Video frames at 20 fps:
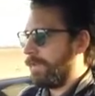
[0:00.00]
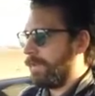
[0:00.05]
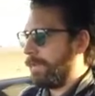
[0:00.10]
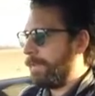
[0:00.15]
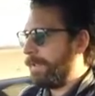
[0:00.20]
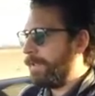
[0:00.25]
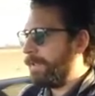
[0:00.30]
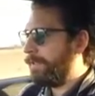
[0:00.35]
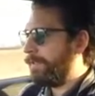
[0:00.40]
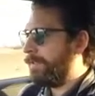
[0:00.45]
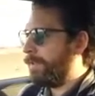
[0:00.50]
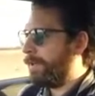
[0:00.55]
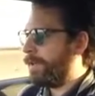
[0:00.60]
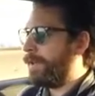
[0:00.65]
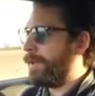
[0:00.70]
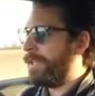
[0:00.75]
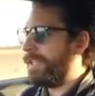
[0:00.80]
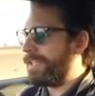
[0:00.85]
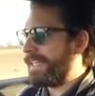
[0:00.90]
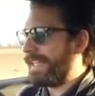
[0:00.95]
I mean, not
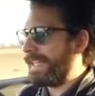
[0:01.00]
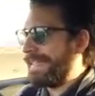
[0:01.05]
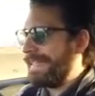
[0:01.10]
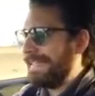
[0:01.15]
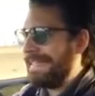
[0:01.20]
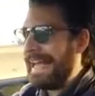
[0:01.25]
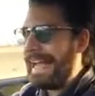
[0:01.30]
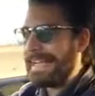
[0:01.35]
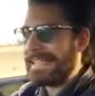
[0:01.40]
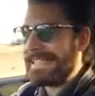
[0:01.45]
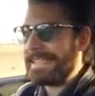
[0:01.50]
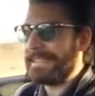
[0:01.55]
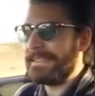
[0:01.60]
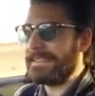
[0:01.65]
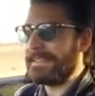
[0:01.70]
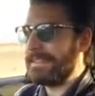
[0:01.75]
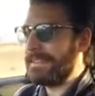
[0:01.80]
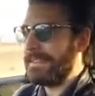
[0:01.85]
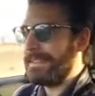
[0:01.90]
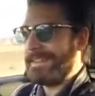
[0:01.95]
only is it clad in
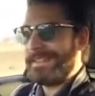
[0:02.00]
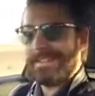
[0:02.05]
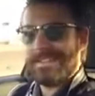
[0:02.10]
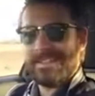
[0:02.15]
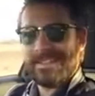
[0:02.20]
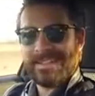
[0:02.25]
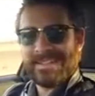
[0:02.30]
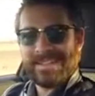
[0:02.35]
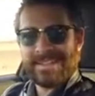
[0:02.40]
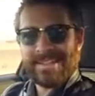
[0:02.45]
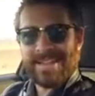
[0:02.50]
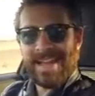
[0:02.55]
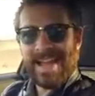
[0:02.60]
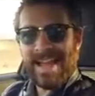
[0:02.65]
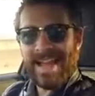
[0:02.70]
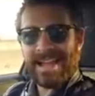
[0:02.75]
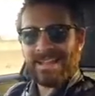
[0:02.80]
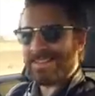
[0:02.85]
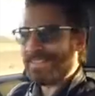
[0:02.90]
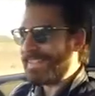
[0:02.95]

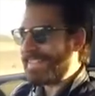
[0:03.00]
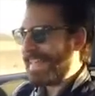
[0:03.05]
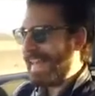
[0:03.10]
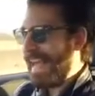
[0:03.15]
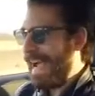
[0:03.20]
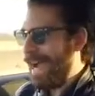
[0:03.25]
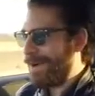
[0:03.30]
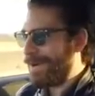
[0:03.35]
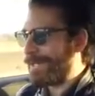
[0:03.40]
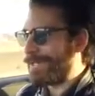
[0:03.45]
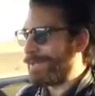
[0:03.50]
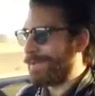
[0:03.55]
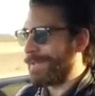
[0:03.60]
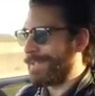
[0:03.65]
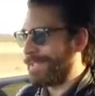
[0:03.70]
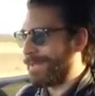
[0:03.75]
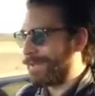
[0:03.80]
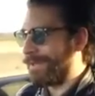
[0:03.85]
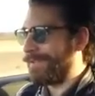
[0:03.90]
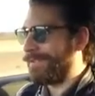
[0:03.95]
Alcantara, so it
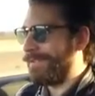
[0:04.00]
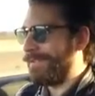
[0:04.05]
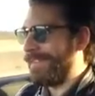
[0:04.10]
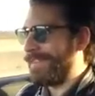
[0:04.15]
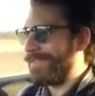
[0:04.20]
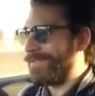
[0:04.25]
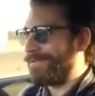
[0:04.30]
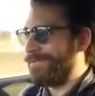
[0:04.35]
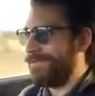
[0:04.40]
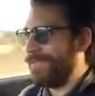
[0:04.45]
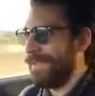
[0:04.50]
sort of, it just